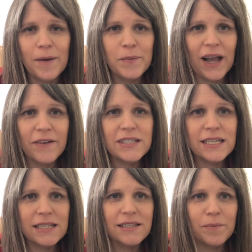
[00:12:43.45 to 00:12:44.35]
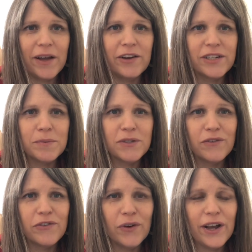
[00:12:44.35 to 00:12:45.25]
Have seen some minor dips in
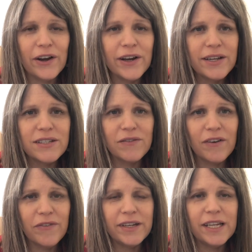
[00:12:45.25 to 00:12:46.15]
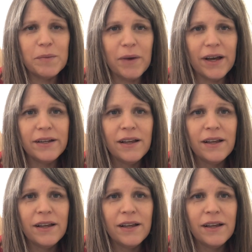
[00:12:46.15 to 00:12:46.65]
a few areas of our funding, but